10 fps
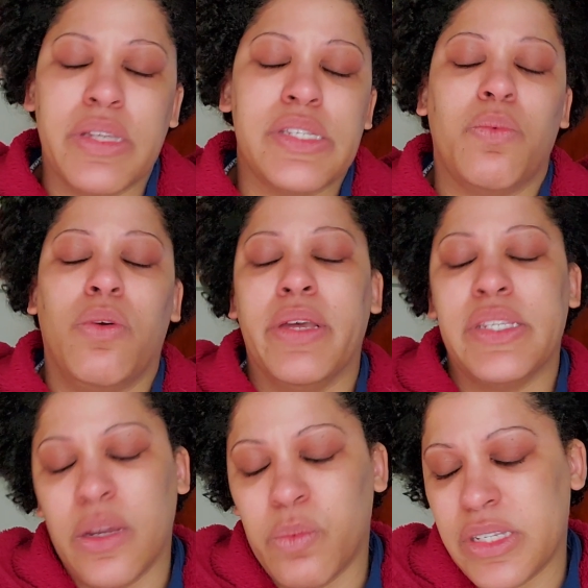I said, well, my
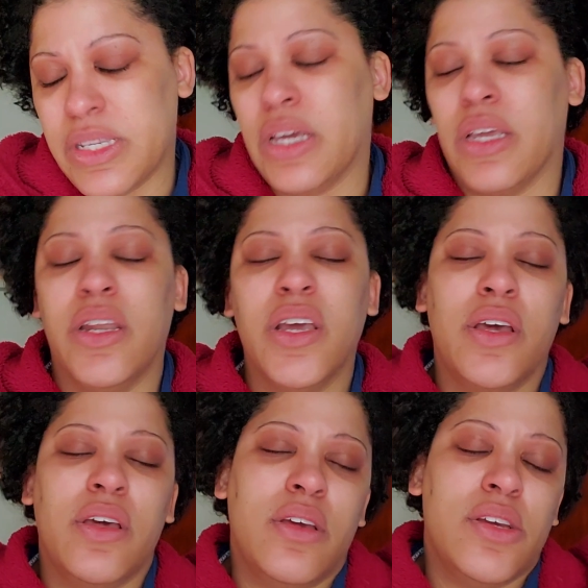son was sick and
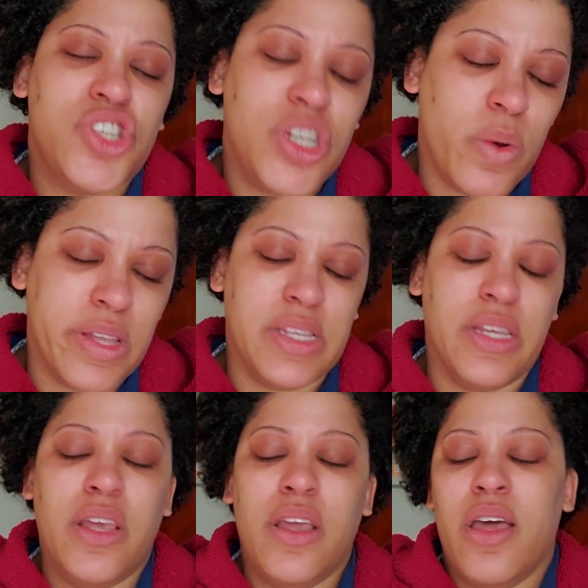she wasn't.